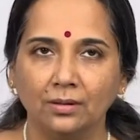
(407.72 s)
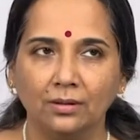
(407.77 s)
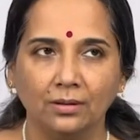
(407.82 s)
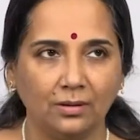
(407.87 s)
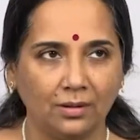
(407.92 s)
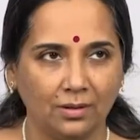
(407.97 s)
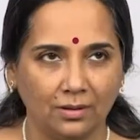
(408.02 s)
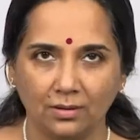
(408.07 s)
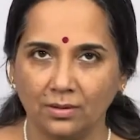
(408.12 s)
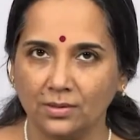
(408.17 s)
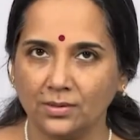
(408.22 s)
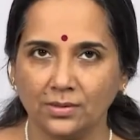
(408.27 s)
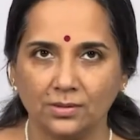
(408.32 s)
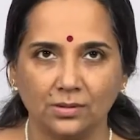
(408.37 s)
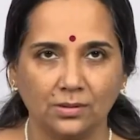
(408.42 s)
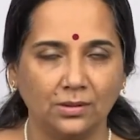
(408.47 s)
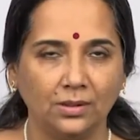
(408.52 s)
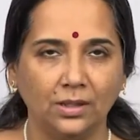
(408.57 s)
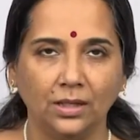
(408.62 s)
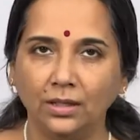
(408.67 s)

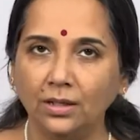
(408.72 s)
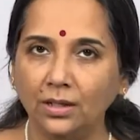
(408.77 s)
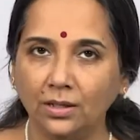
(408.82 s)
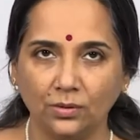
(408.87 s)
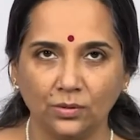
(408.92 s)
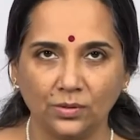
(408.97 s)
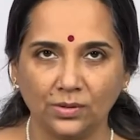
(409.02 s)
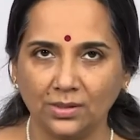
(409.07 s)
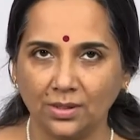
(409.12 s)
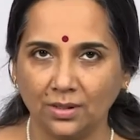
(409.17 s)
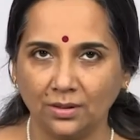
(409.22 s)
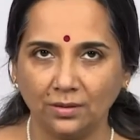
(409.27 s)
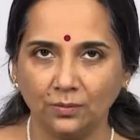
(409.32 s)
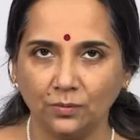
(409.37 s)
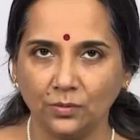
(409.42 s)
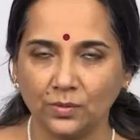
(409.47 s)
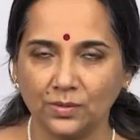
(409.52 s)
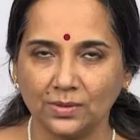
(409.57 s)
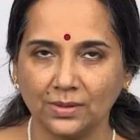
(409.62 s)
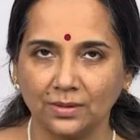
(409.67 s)
ragas in Hindustani
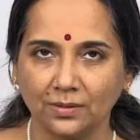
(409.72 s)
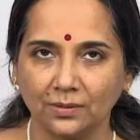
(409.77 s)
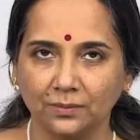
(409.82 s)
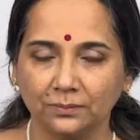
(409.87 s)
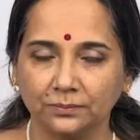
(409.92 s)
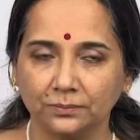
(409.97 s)
music.